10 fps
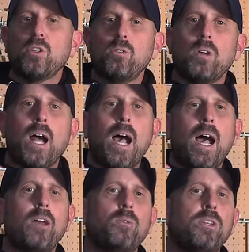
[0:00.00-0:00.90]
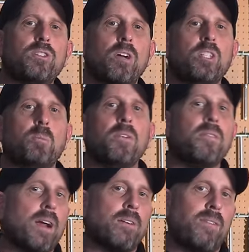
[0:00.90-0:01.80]
So how do we trust but
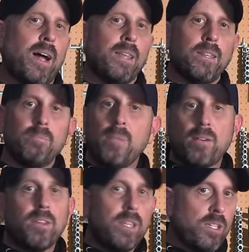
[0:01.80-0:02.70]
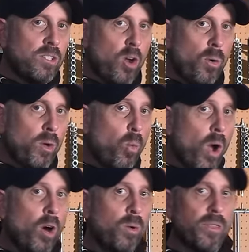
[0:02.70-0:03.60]
verify that everything is going
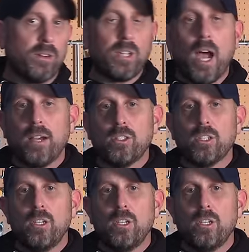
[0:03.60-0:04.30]
well with our tires?